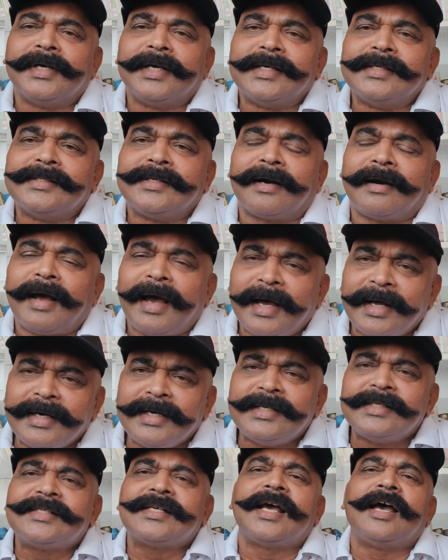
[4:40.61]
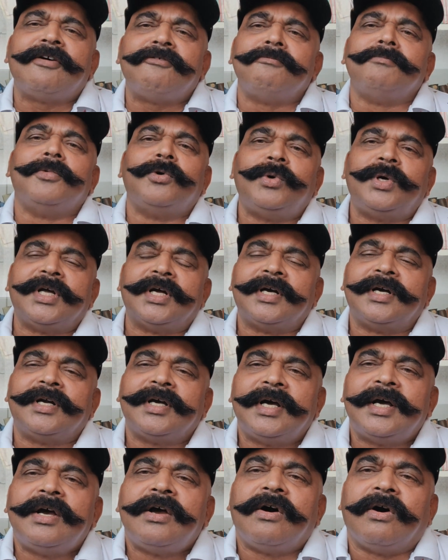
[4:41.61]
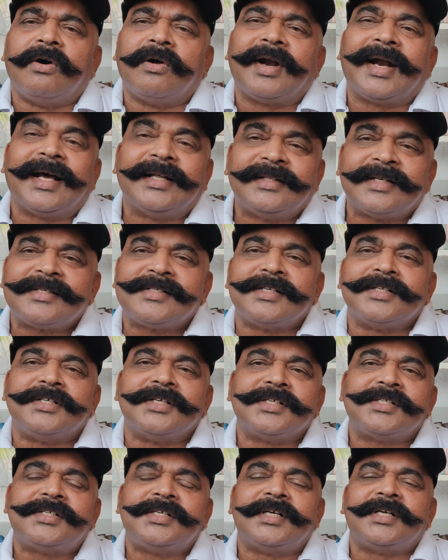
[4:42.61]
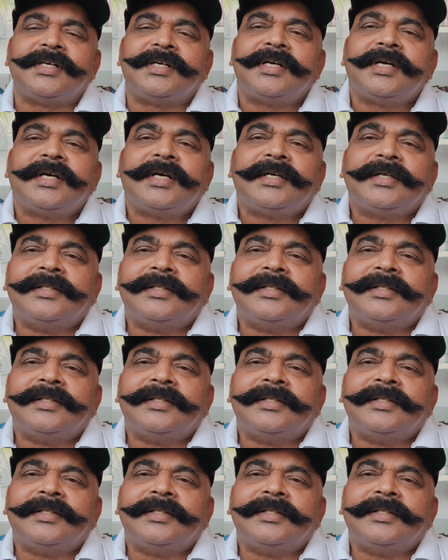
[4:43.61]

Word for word: the Israelis have muted or rather suggested